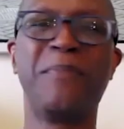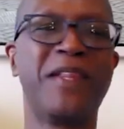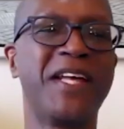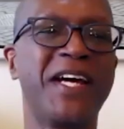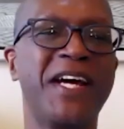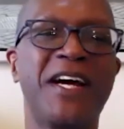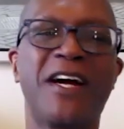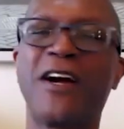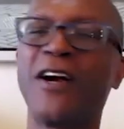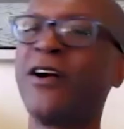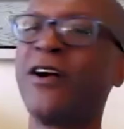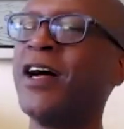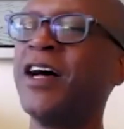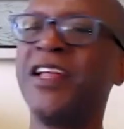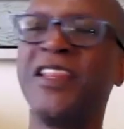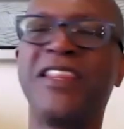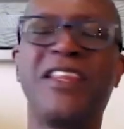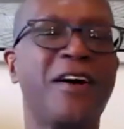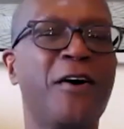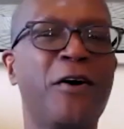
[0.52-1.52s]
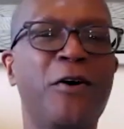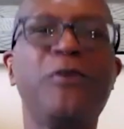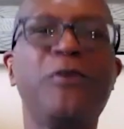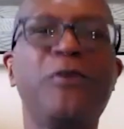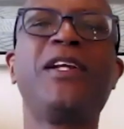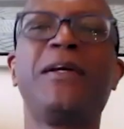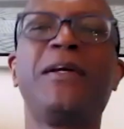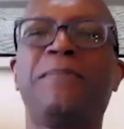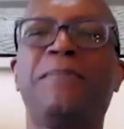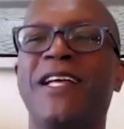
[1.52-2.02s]
there, the
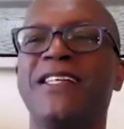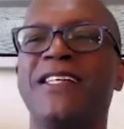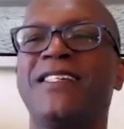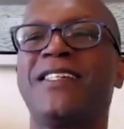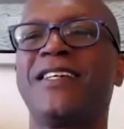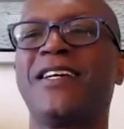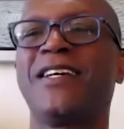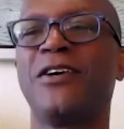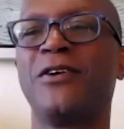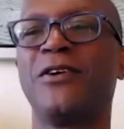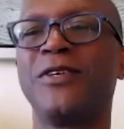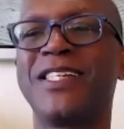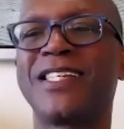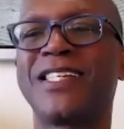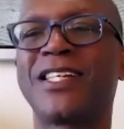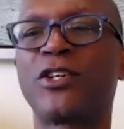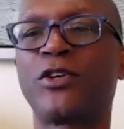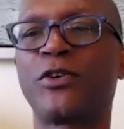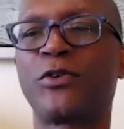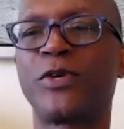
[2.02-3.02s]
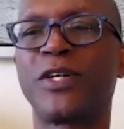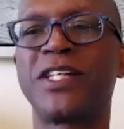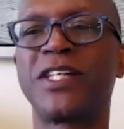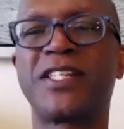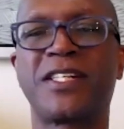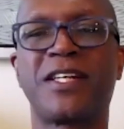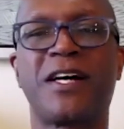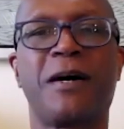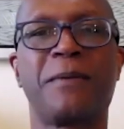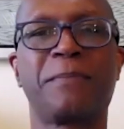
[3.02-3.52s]
only place to go is
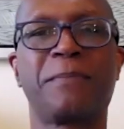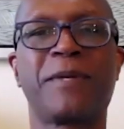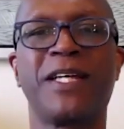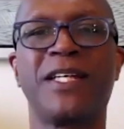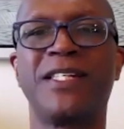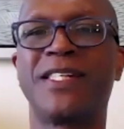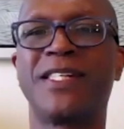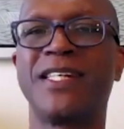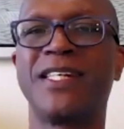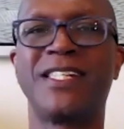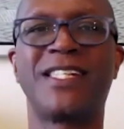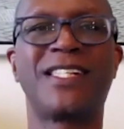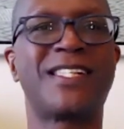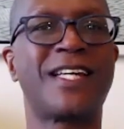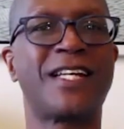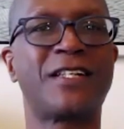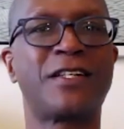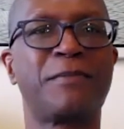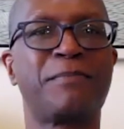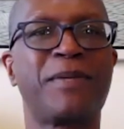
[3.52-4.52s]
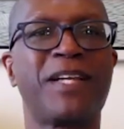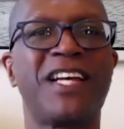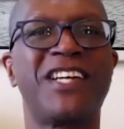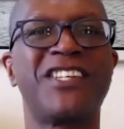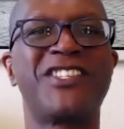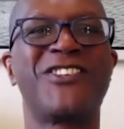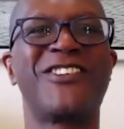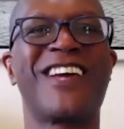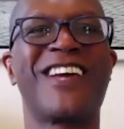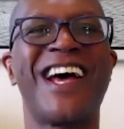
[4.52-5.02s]
Chris Tompkins. It's such a
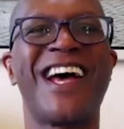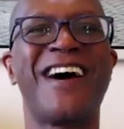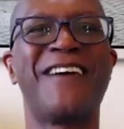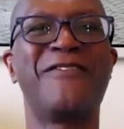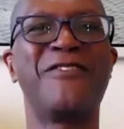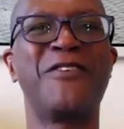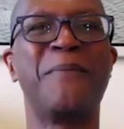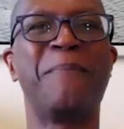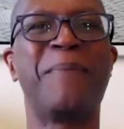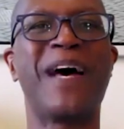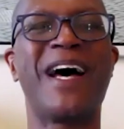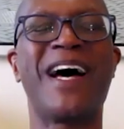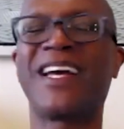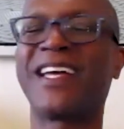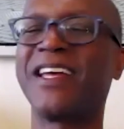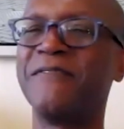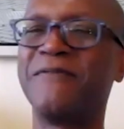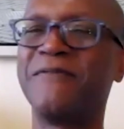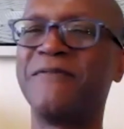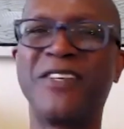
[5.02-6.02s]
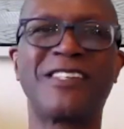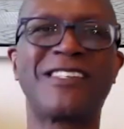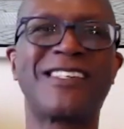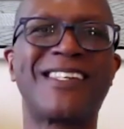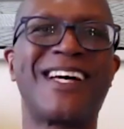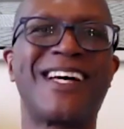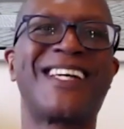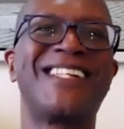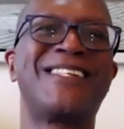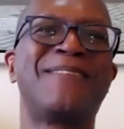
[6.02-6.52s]
pleasure to have you back. It feels
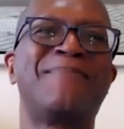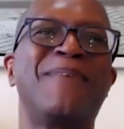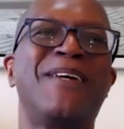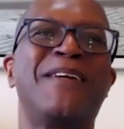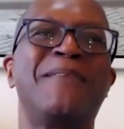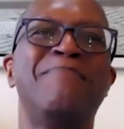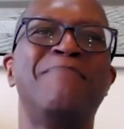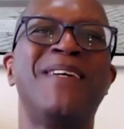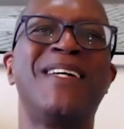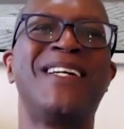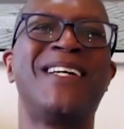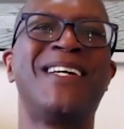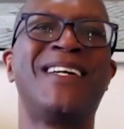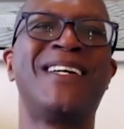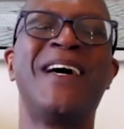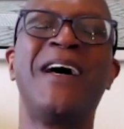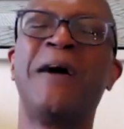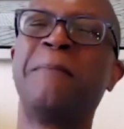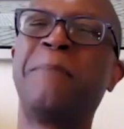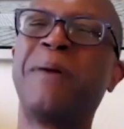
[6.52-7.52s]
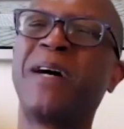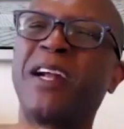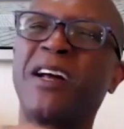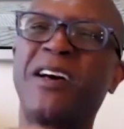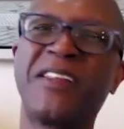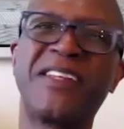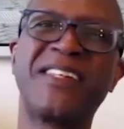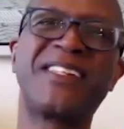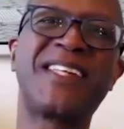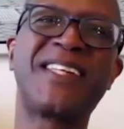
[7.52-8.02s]
like it's been a minute, but
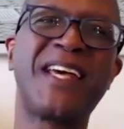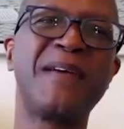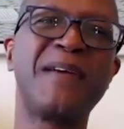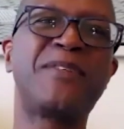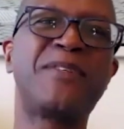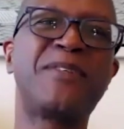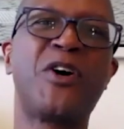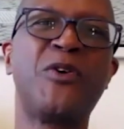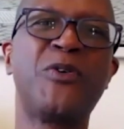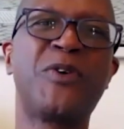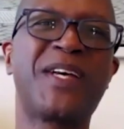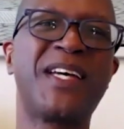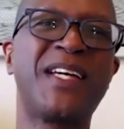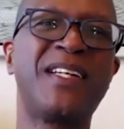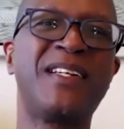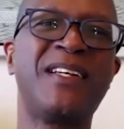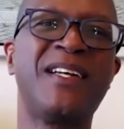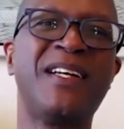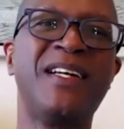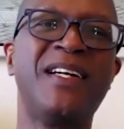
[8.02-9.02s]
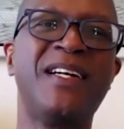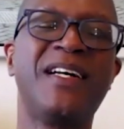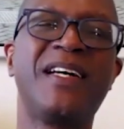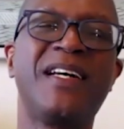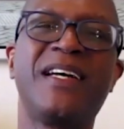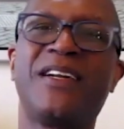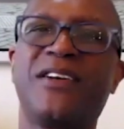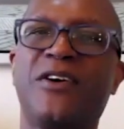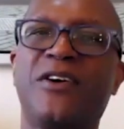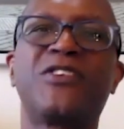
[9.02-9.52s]
on the same token,
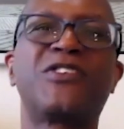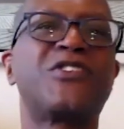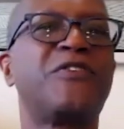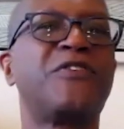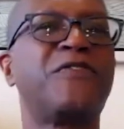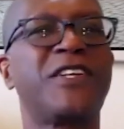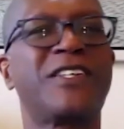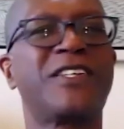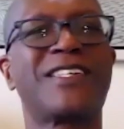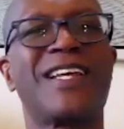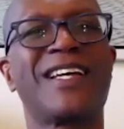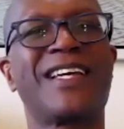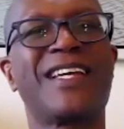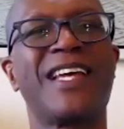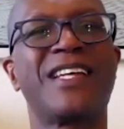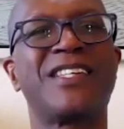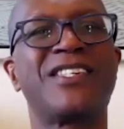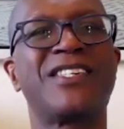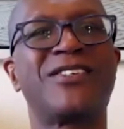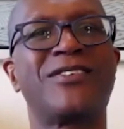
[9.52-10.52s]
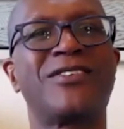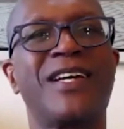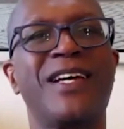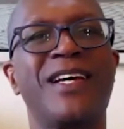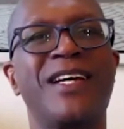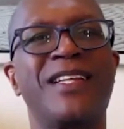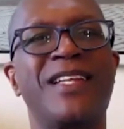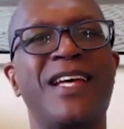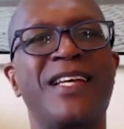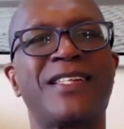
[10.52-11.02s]
it also feels like
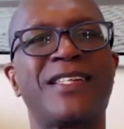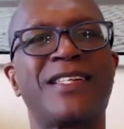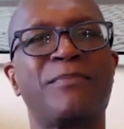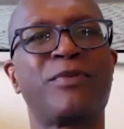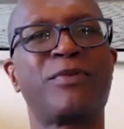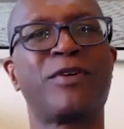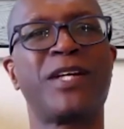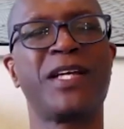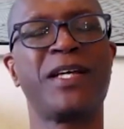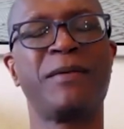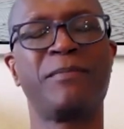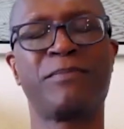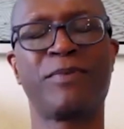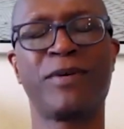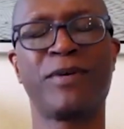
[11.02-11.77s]
yesterday, and that's a pretty